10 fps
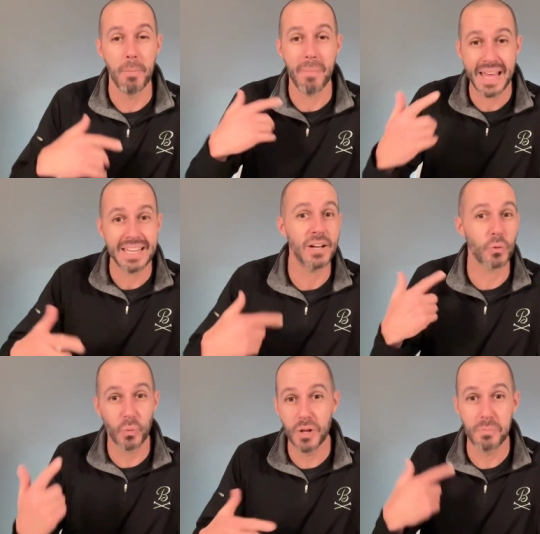Make it
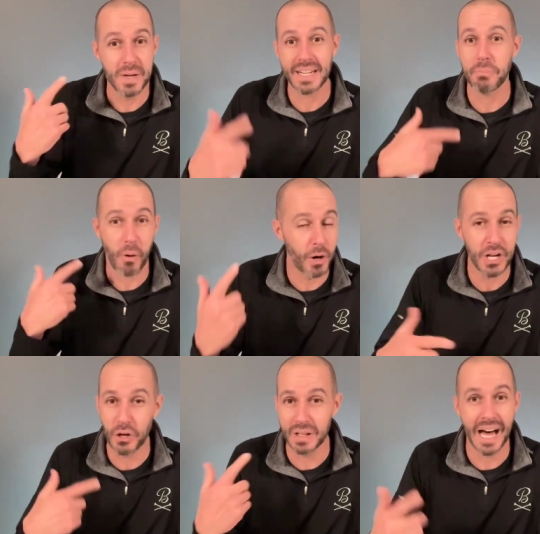rhythmic, part
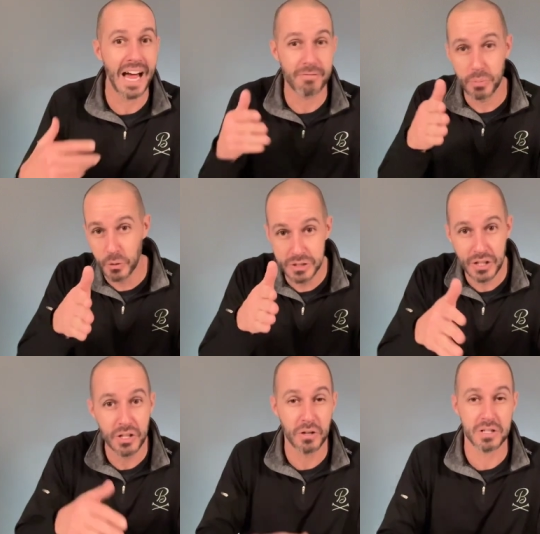of your life, built
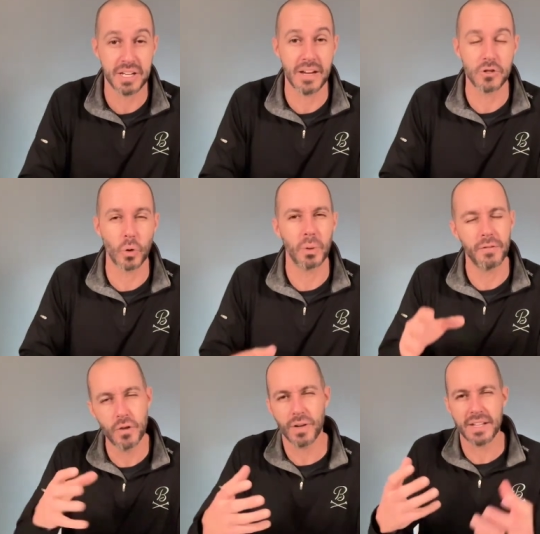into your schedule. But
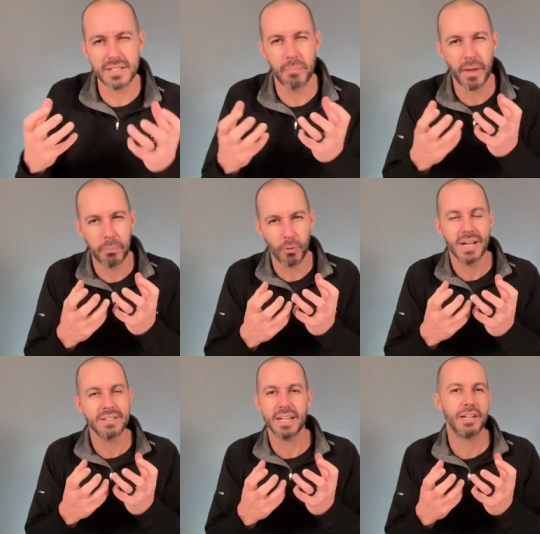if you've got something
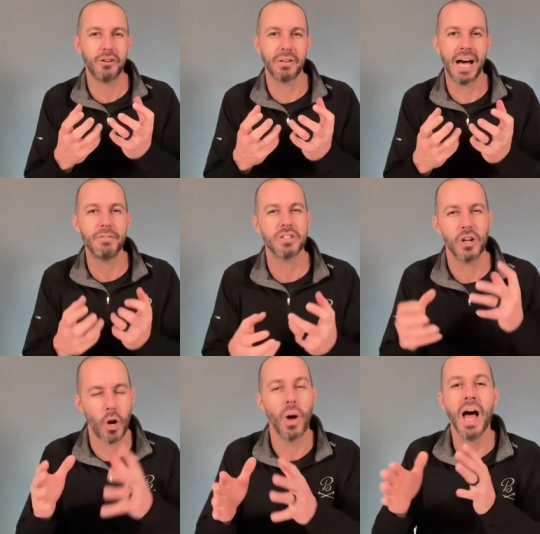pressing in your life, you say,
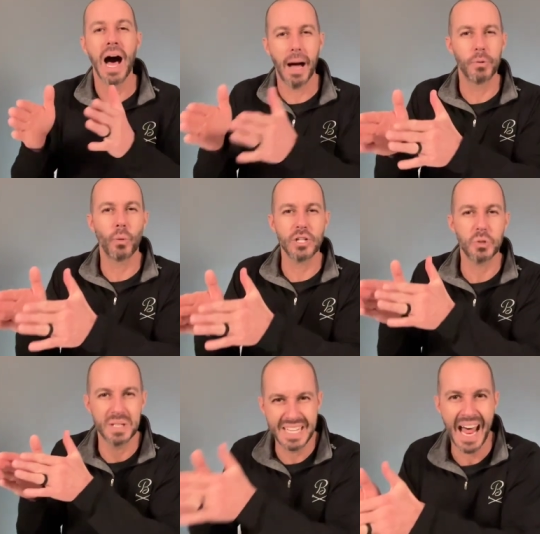no, no, I'm going
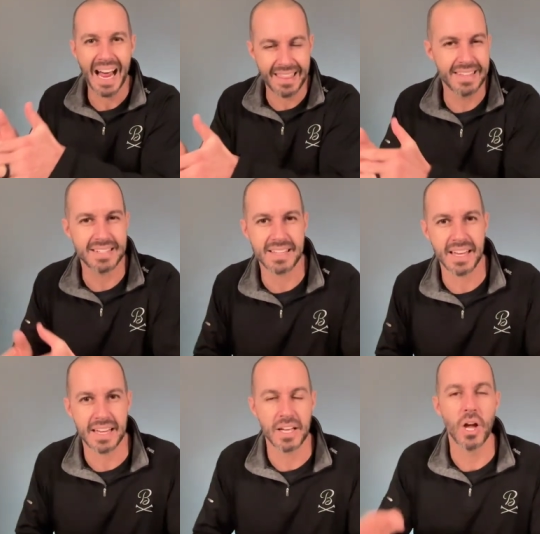to attack this
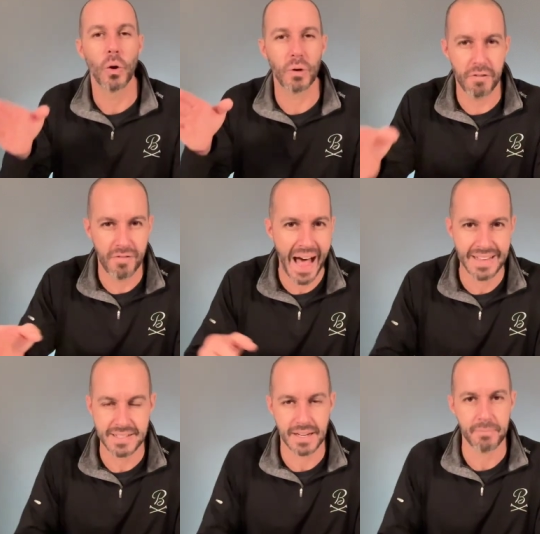thing with
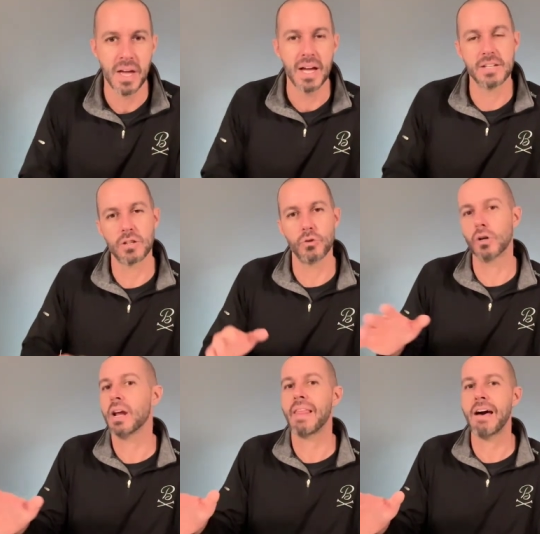fasting. And so
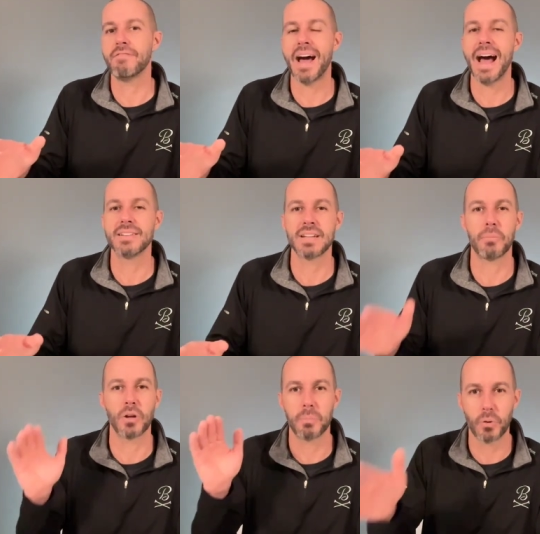during that fast,
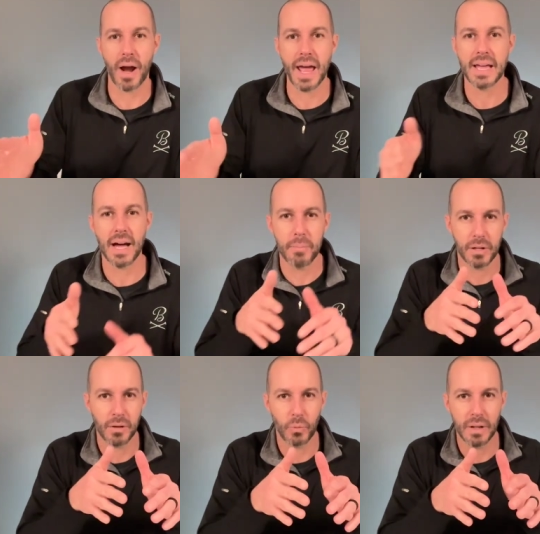I'm going to pray, I'm
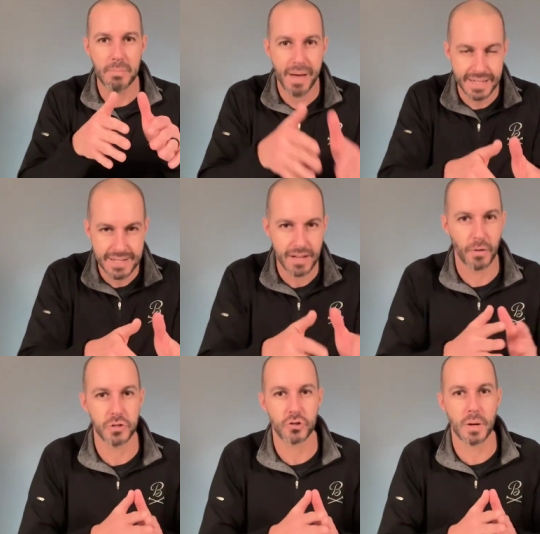going to really meditate
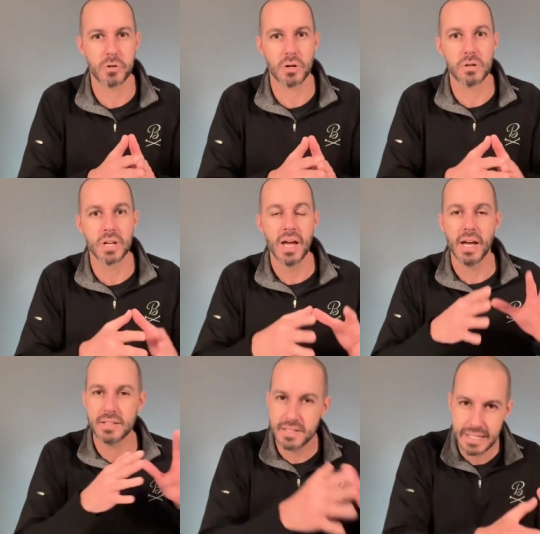on the scriptures
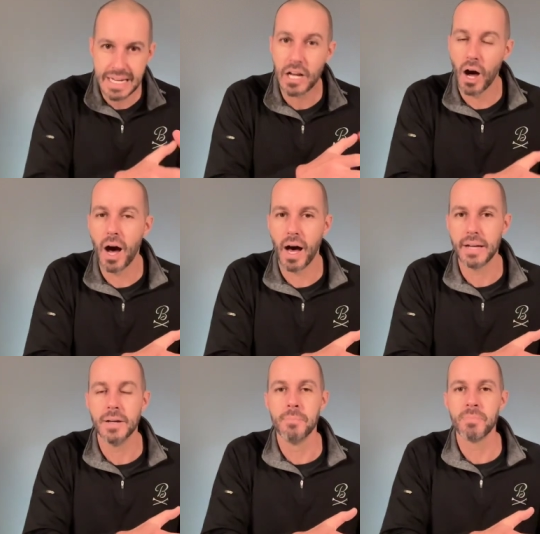and seek God